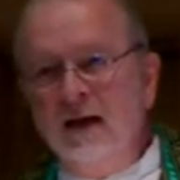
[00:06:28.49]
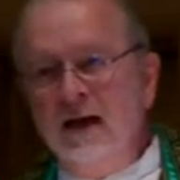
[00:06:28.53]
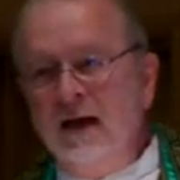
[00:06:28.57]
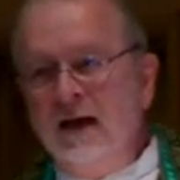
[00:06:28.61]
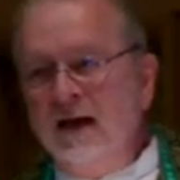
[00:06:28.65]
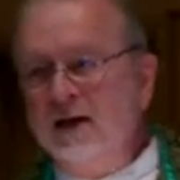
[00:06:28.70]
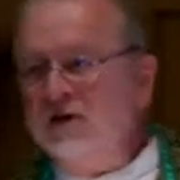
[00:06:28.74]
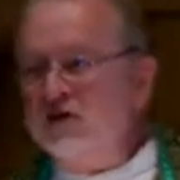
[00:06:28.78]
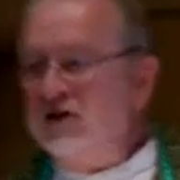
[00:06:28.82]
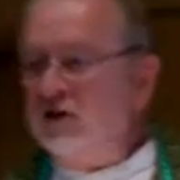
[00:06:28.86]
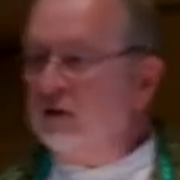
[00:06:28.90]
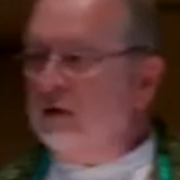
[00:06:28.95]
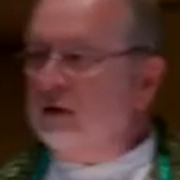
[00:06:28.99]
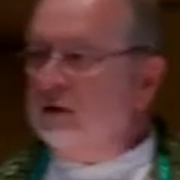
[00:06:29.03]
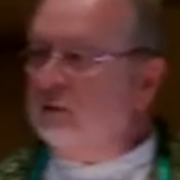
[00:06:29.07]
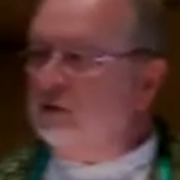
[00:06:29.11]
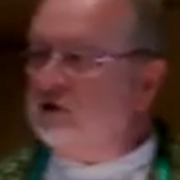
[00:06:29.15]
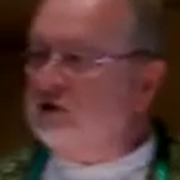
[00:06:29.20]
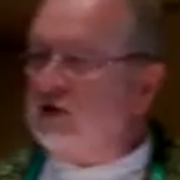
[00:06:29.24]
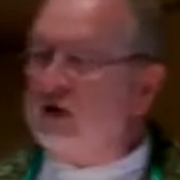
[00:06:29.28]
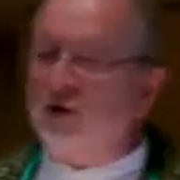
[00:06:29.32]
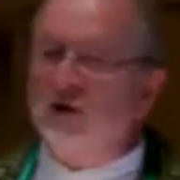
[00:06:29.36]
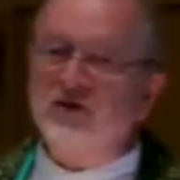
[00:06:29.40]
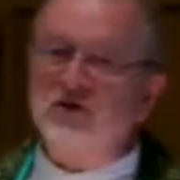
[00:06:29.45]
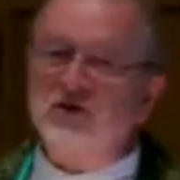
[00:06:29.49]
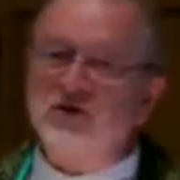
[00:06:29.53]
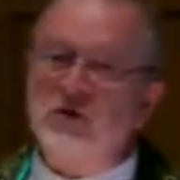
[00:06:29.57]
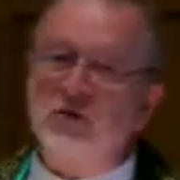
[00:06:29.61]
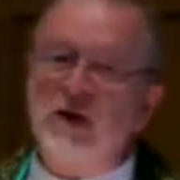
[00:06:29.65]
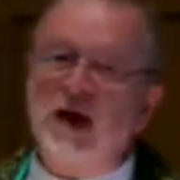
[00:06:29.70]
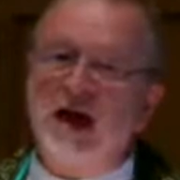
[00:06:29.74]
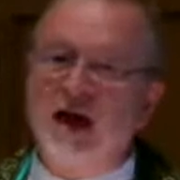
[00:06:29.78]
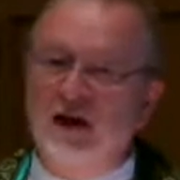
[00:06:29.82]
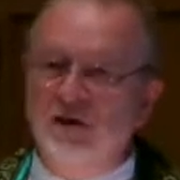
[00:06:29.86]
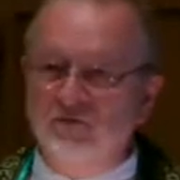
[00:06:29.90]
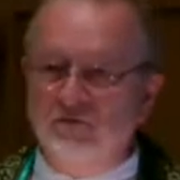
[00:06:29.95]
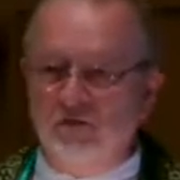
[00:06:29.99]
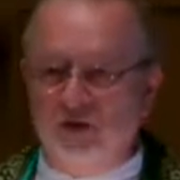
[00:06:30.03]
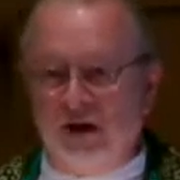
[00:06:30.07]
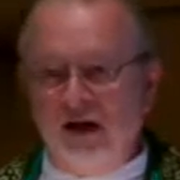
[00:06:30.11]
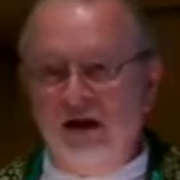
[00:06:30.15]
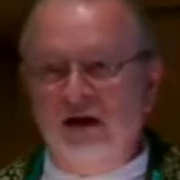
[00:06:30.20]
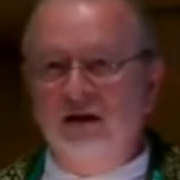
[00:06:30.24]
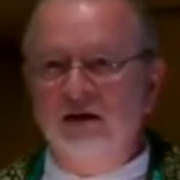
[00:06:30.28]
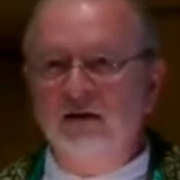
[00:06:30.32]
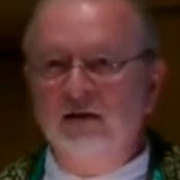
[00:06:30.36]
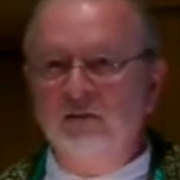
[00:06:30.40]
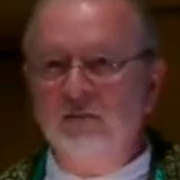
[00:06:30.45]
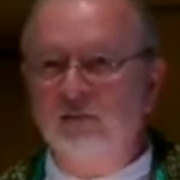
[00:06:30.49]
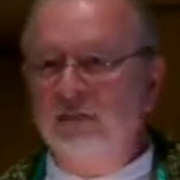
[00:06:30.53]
And so he was also envied